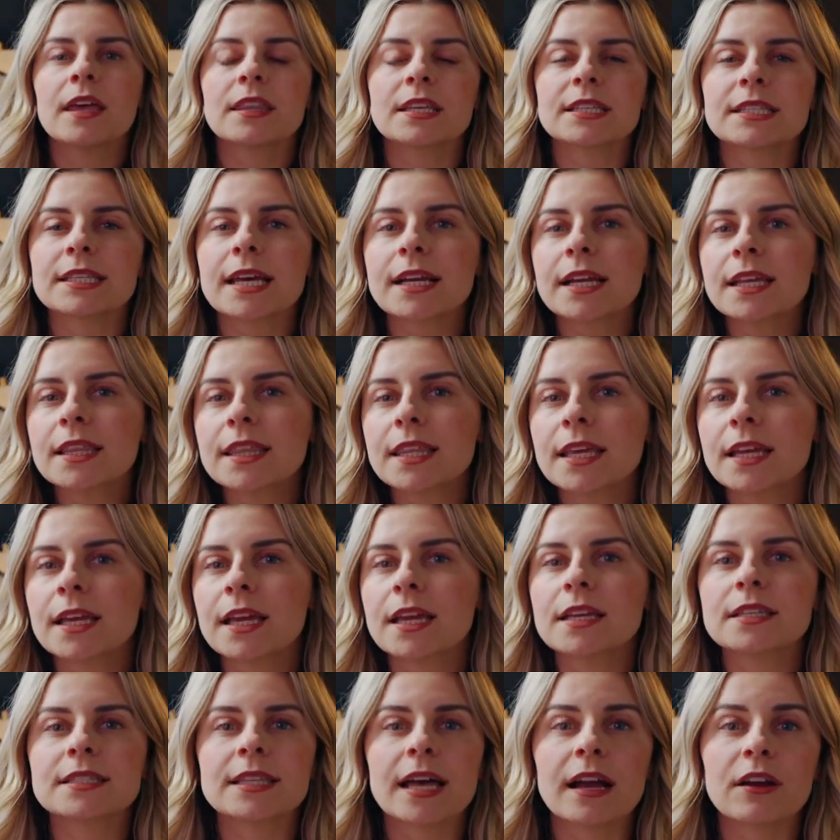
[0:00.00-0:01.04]
The second thing
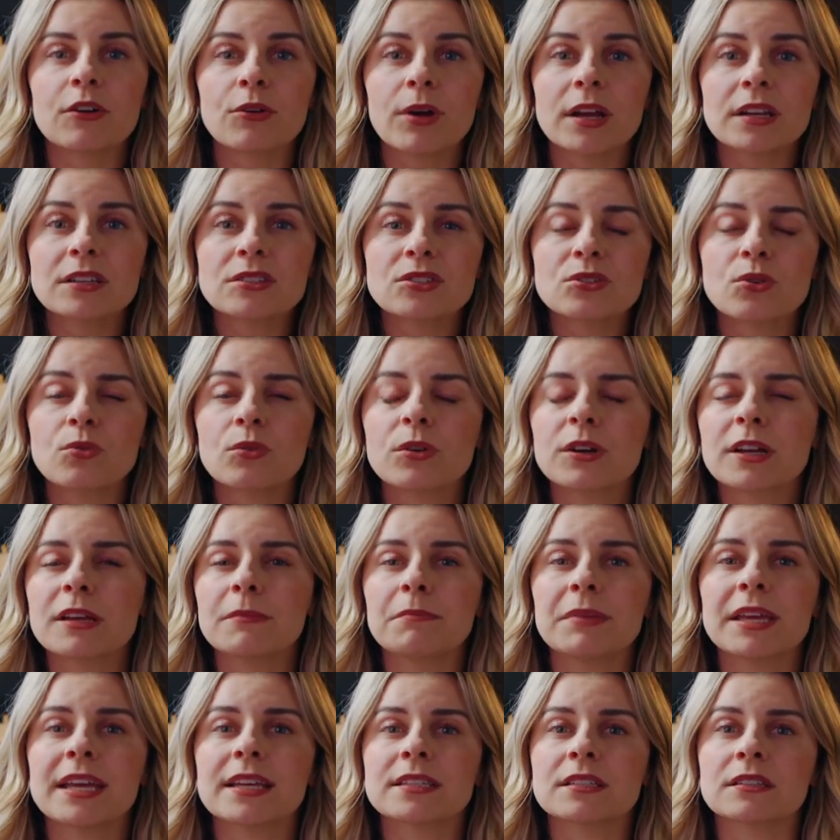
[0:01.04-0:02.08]
is that credit score
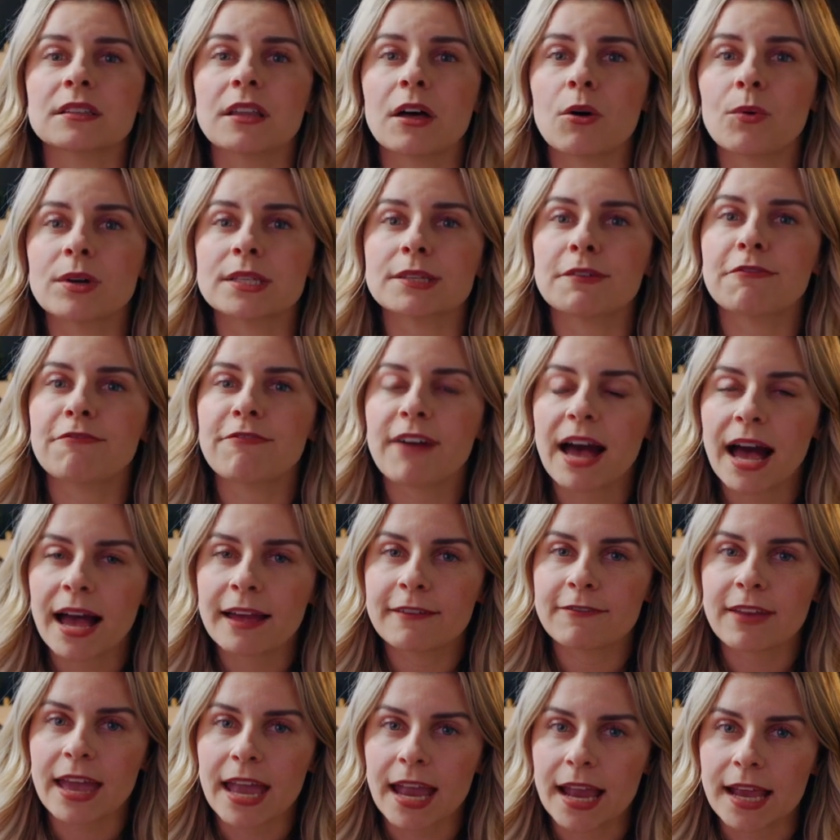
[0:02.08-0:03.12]
can be as low as
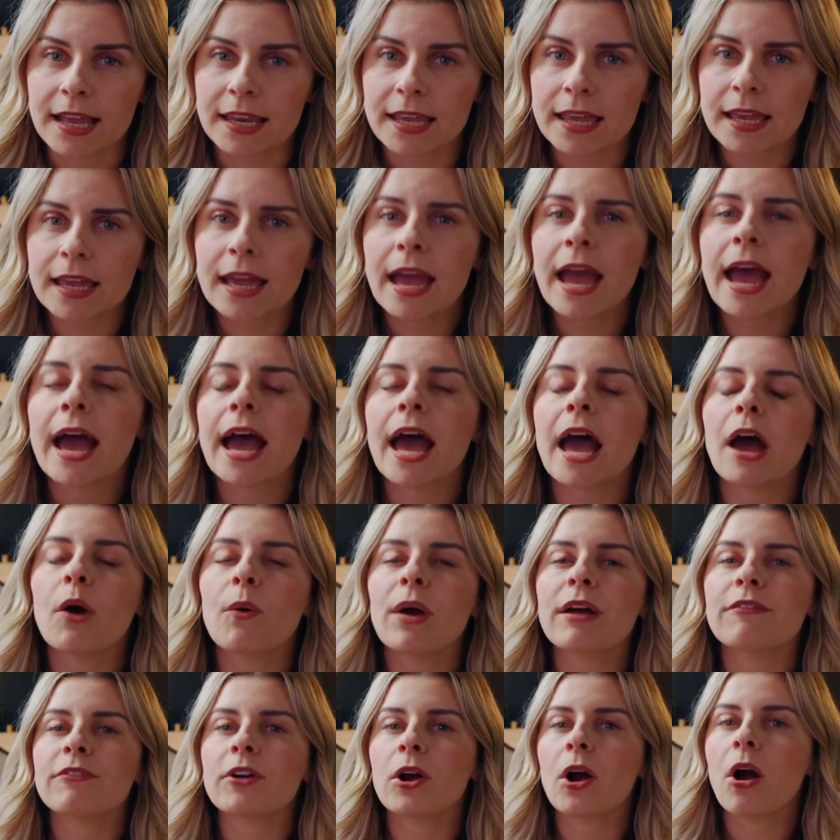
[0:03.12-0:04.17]
580.
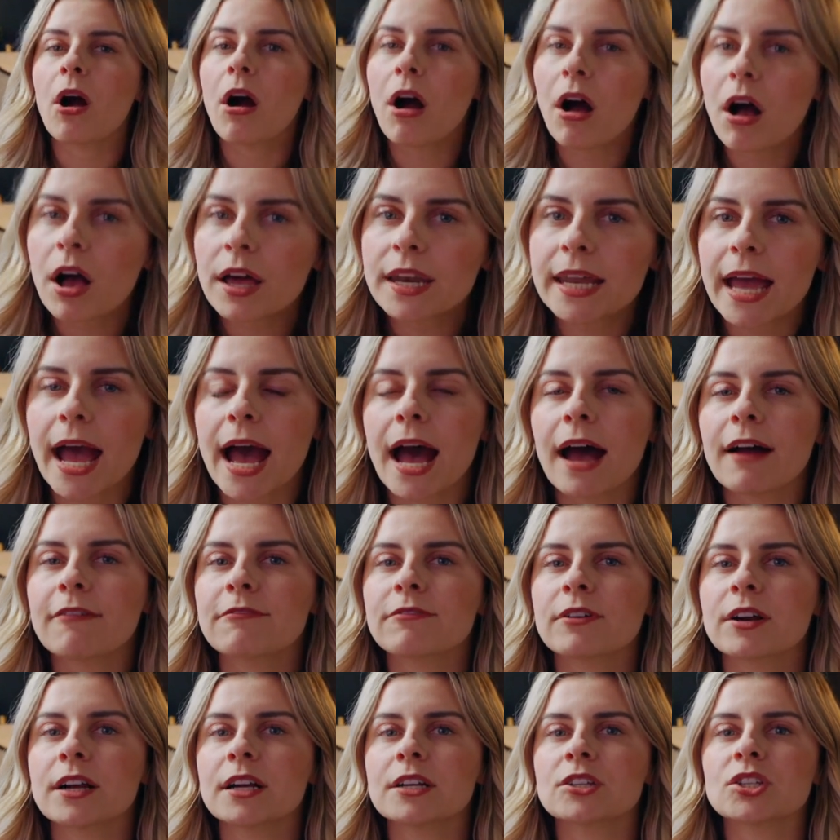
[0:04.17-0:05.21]
However, on
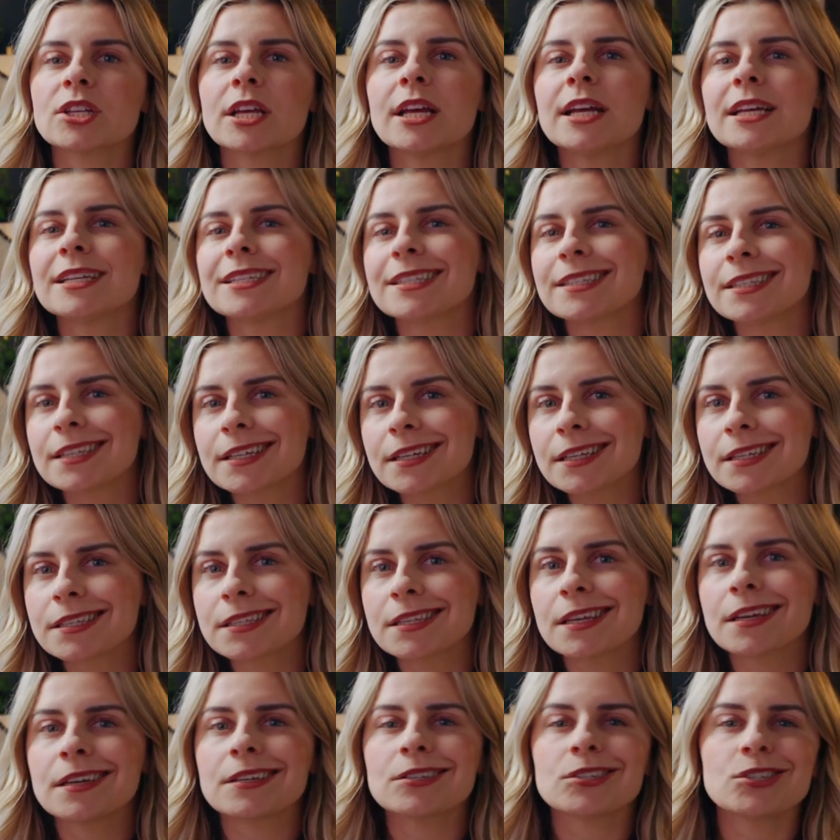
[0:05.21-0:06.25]
average,
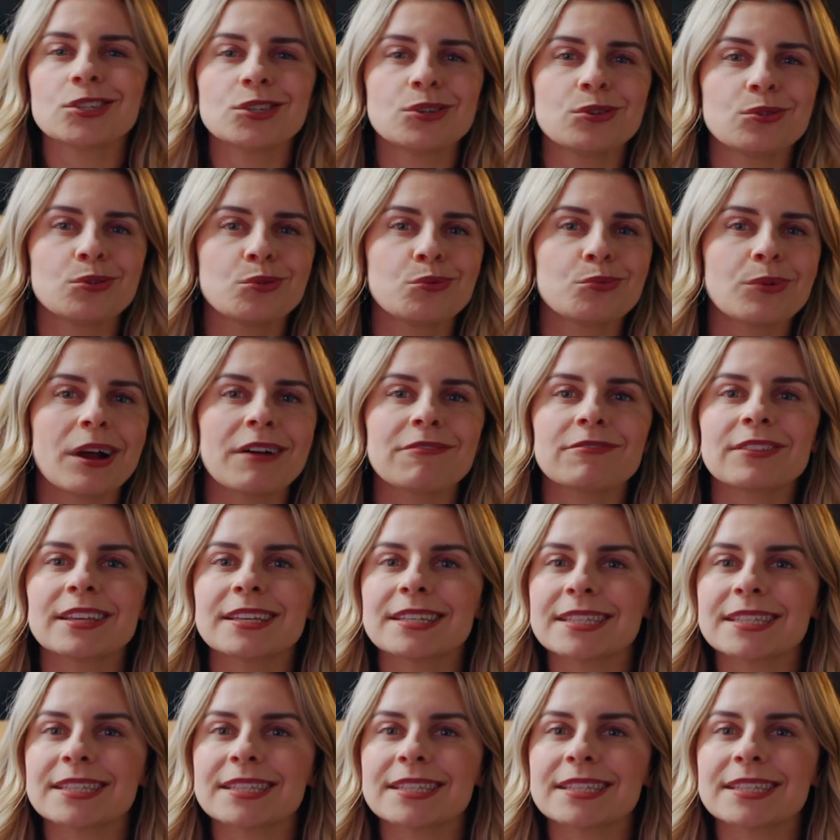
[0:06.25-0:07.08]
6 to roughly